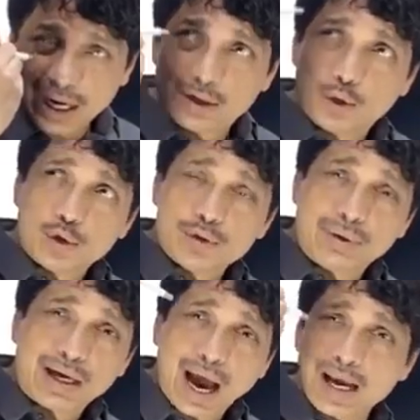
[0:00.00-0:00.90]
it goes
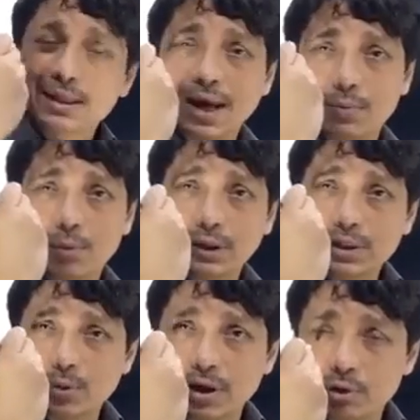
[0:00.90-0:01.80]
behind the eyeball,
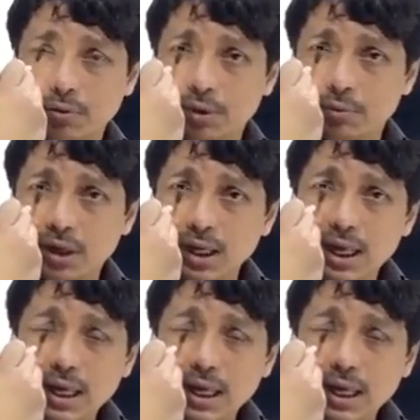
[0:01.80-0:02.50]
that's why retrobulbar.